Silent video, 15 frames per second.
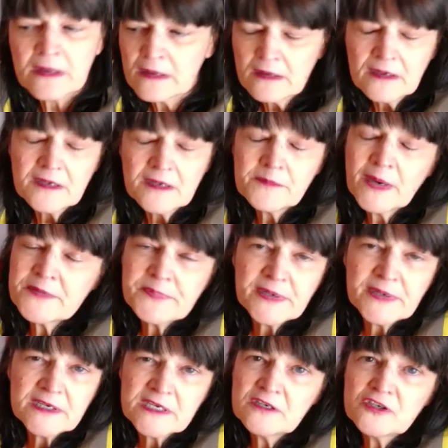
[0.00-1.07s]
In my
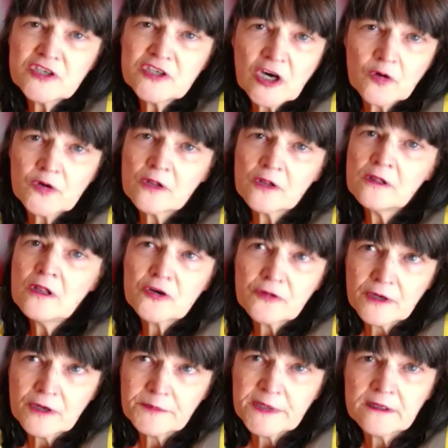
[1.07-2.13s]
opinion, total
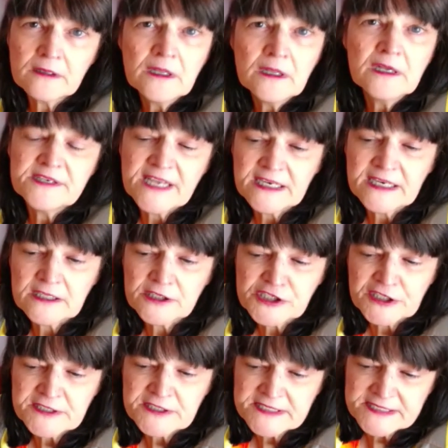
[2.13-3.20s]
criminal
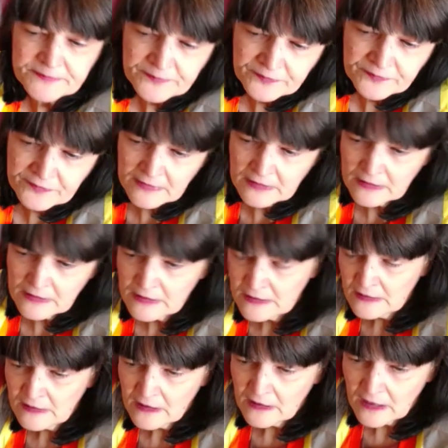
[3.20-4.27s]
negligence.
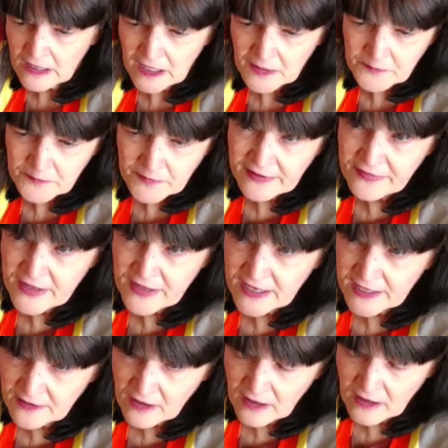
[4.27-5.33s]
And
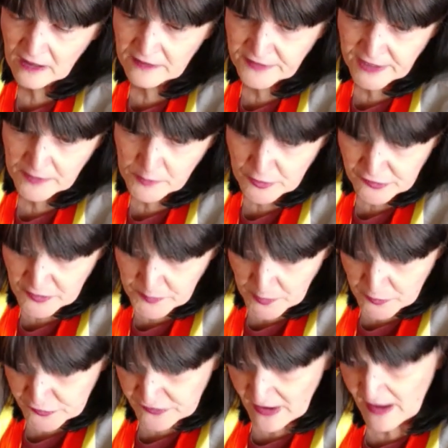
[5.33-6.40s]
then they were
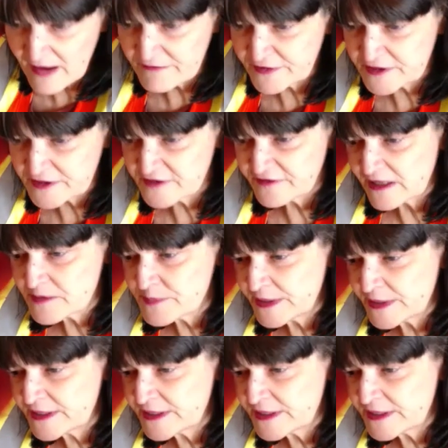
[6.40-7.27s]
supposed to have the development and